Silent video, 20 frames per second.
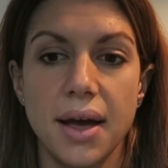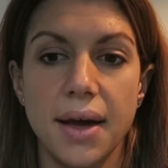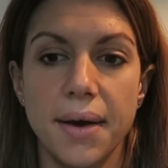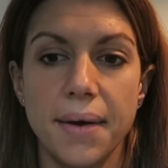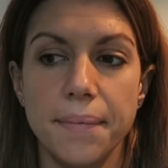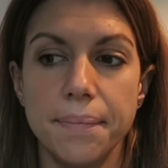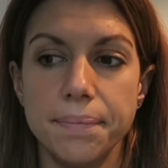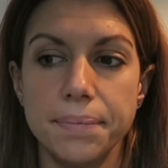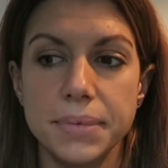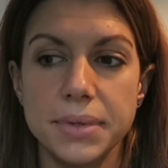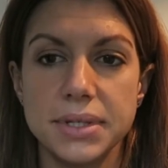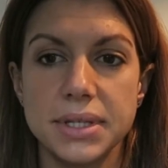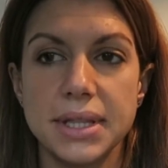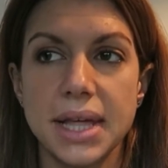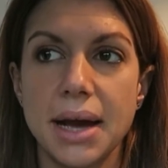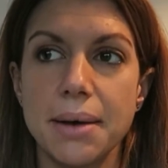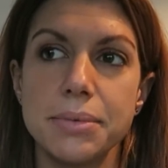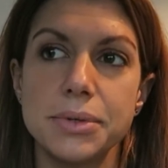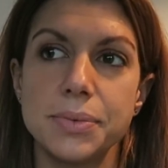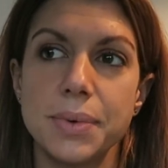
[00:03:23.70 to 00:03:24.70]
Um, so
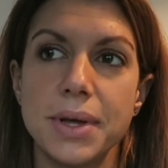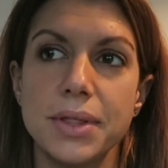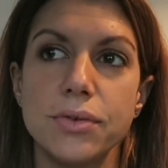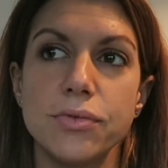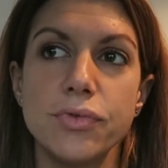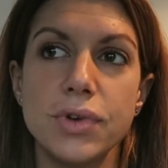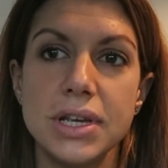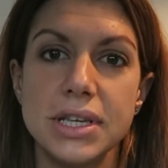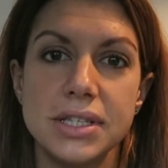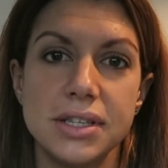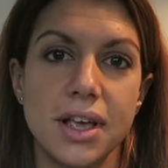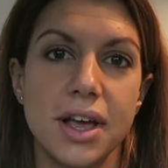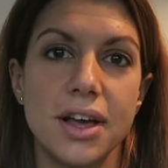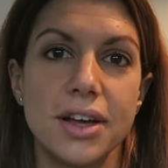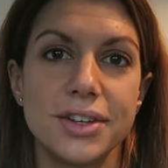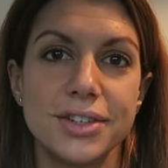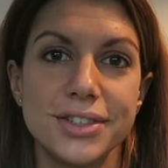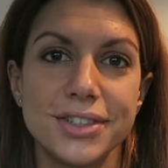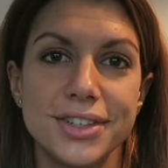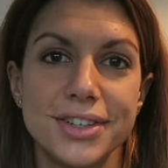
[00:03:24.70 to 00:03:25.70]
that was where the
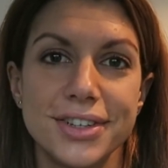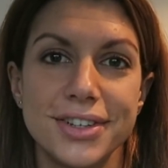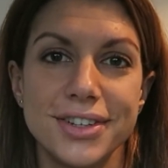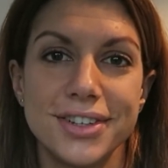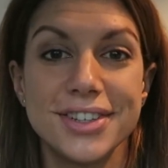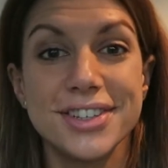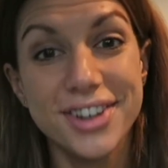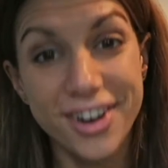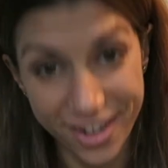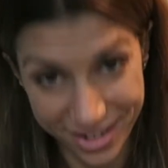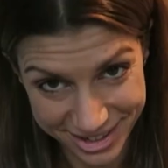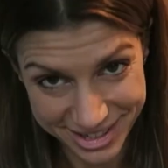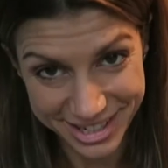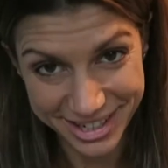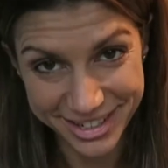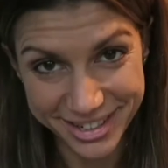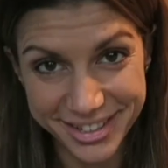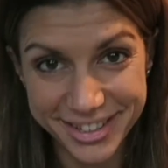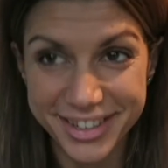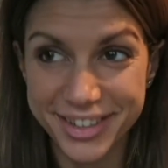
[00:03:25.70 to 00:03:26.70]
research
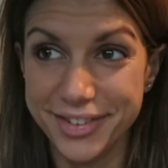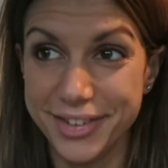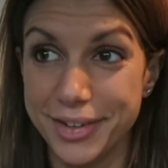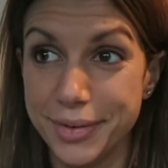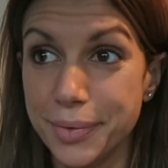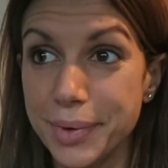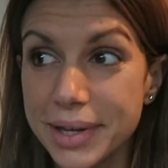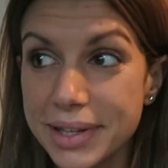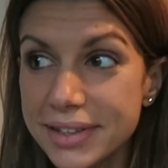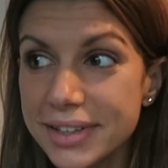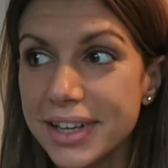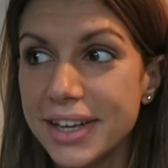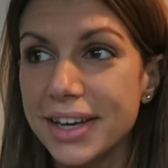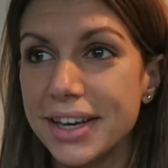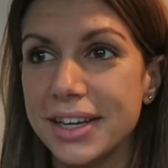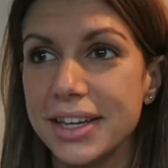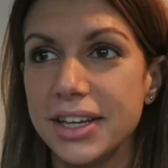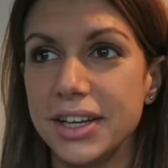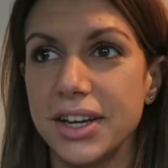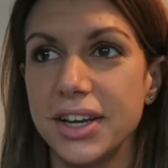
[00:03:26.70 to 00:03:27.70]
started, if you will.
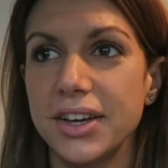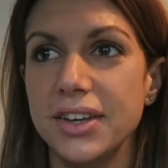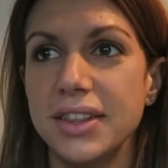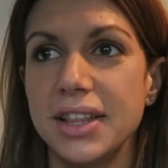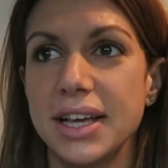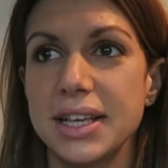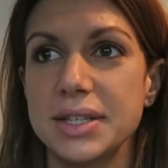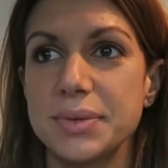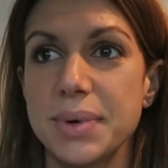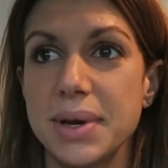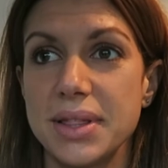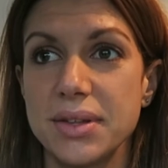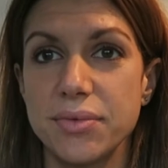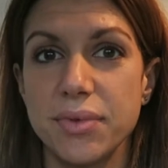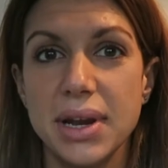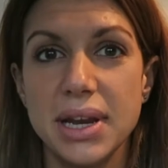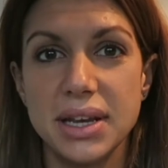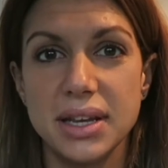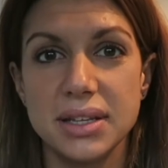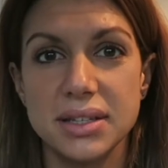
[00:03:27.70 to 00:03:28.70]
You know, that's where
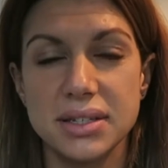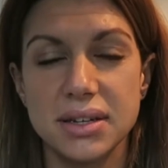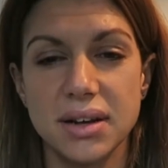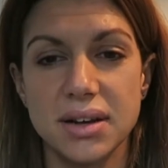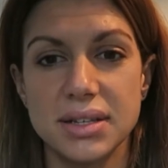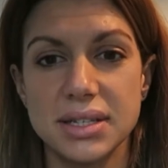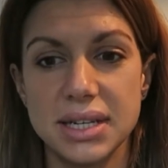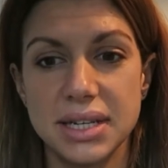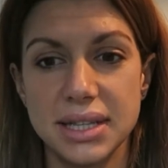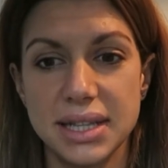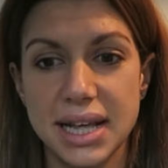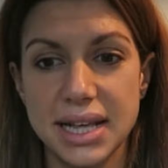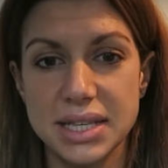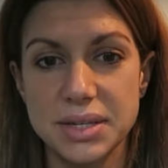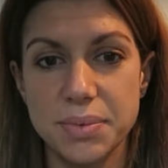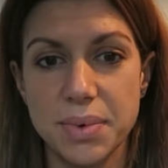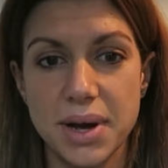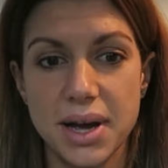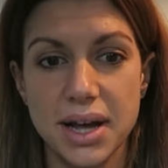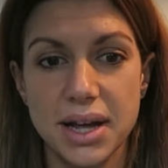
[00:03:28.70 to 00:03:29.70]
the reading started, and
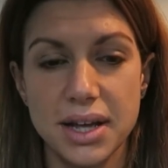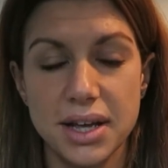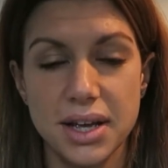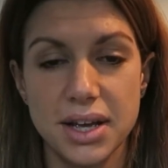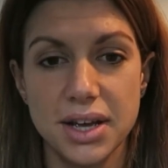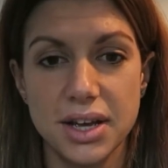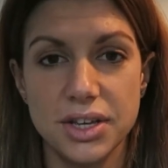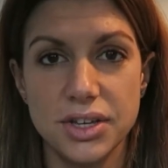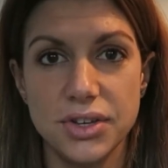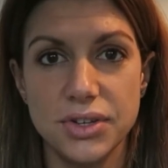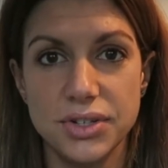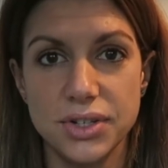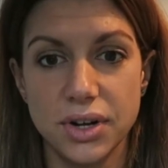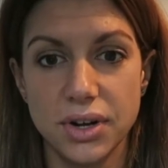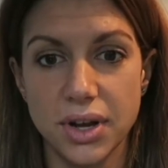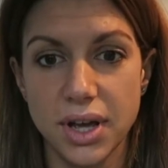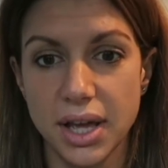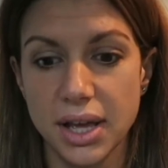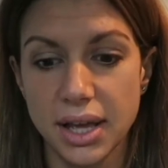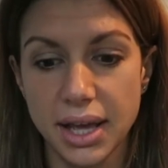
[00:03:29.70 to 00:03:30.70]
that's where you
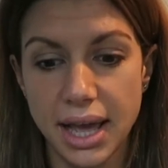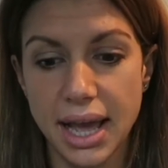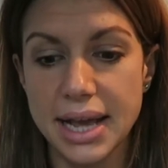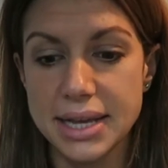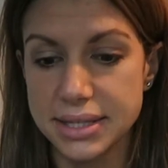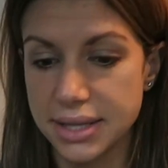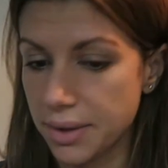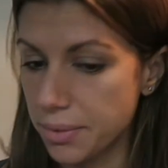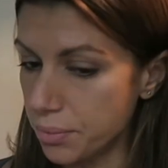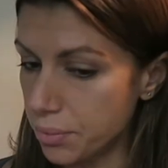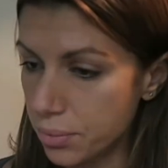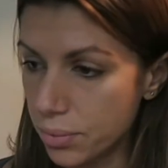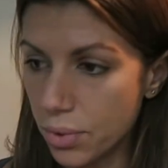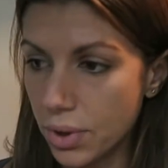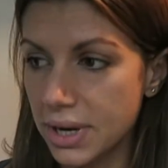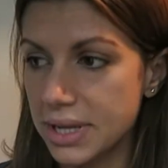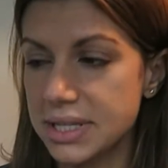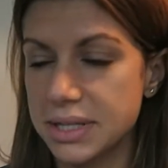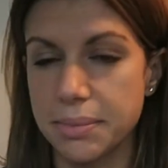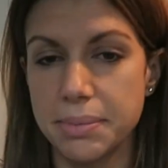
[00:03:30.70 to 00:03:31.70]
start going, okay, so
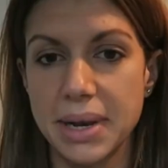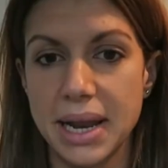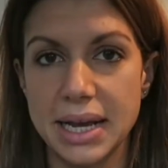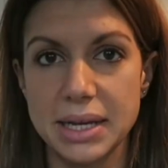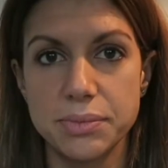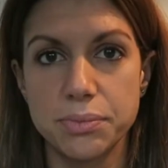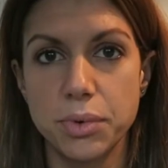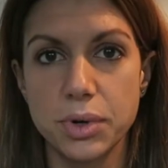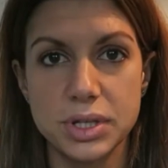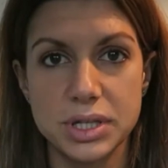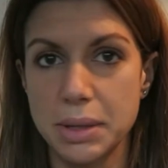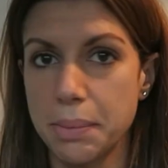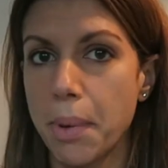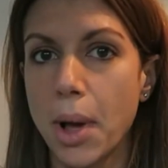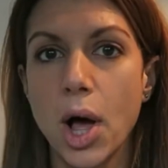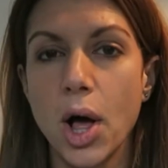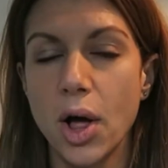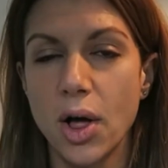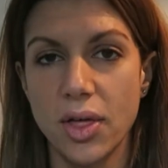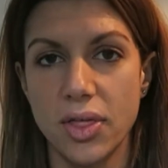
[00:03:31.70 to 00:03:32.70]
what is the next, what's the
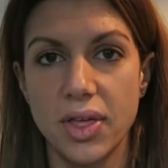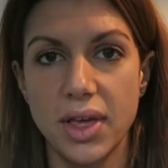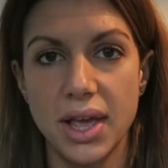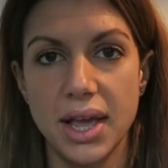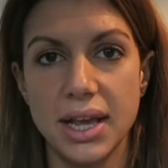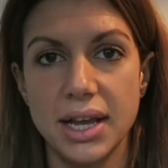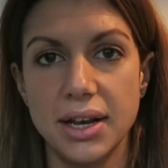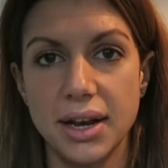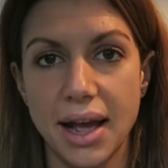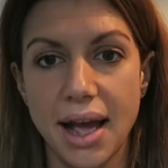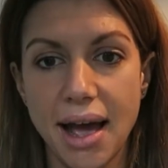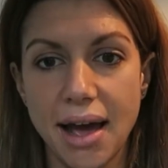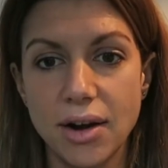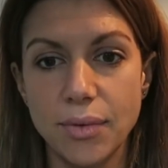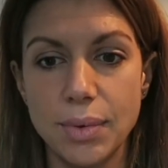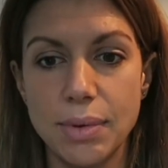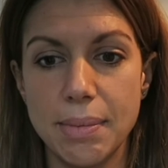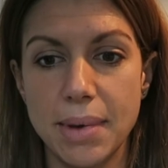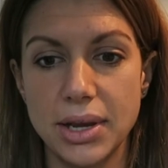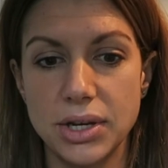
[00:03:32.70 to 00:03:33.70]
path here? You know, how
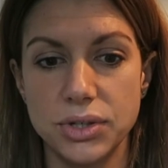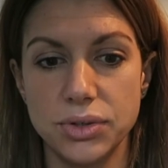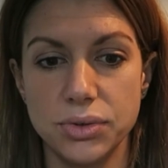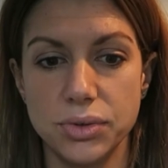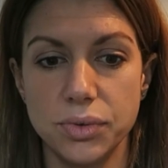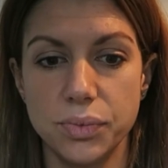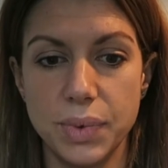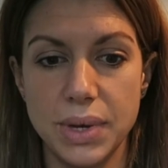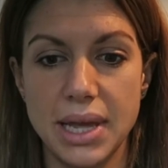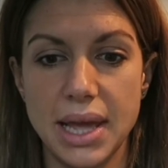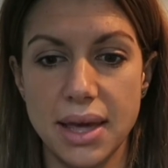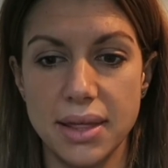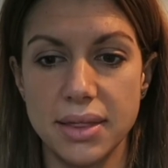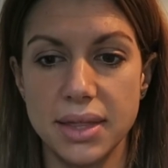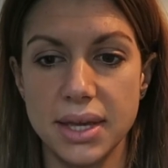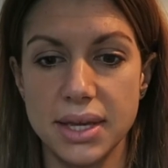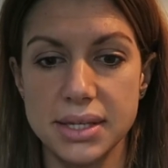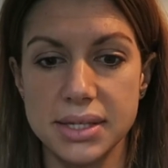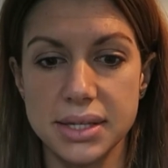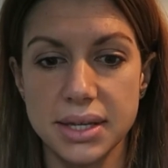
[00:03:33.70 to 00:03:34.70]
do we make sure that we get
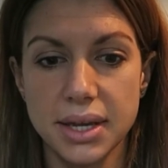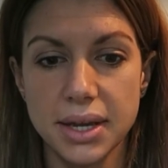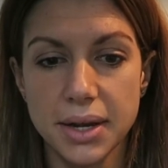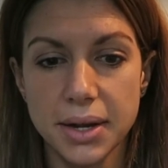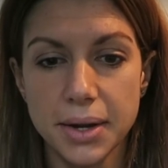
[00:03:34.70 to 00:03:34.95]
this,